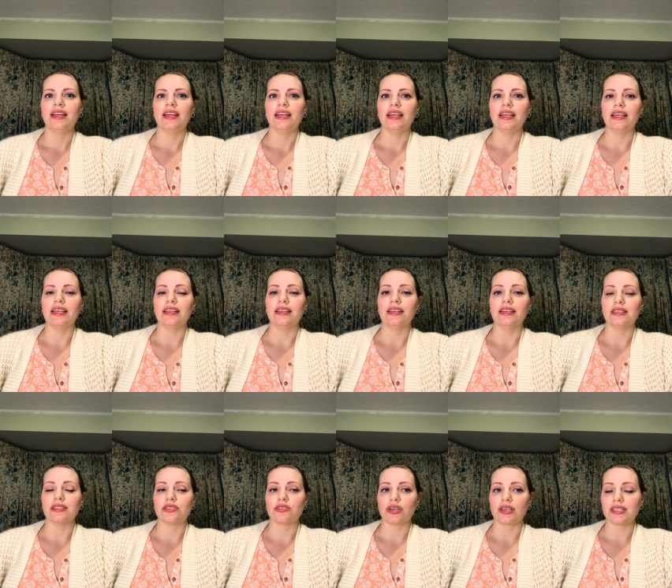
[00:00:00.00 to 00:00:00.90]
in
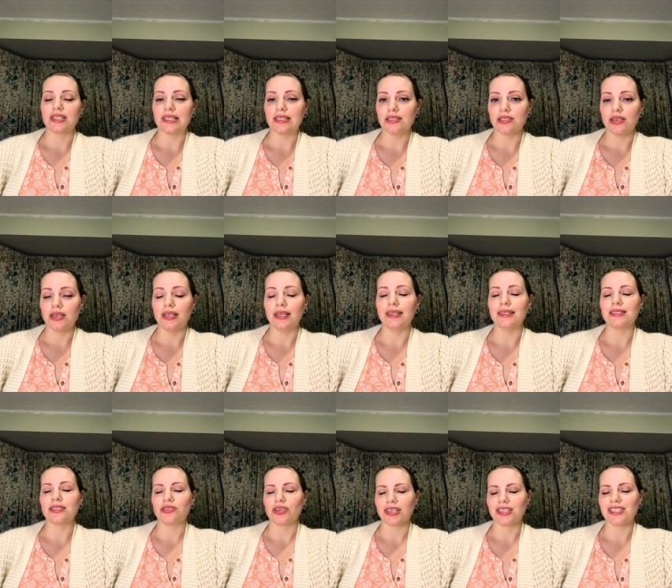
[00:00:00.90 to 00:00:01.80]

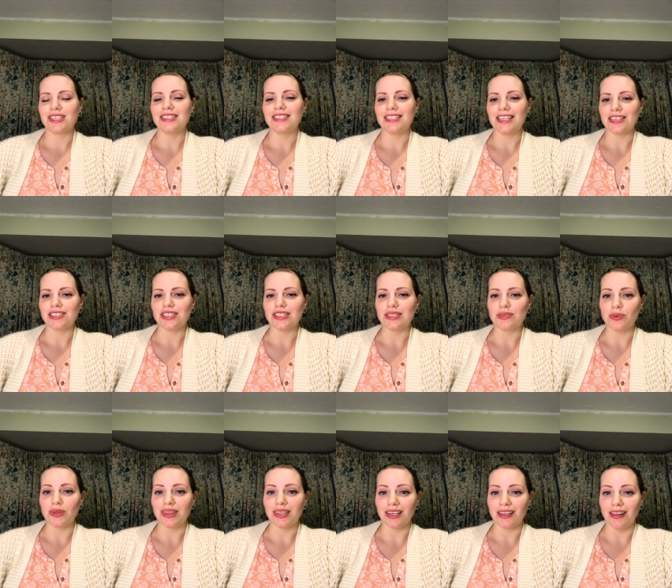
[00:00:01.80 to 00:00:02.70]
instruction sessions
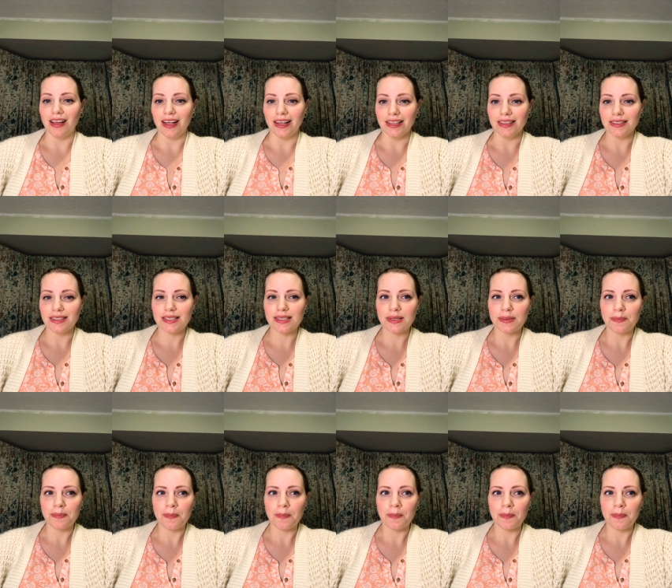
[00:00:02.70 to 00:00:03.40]
with the clients.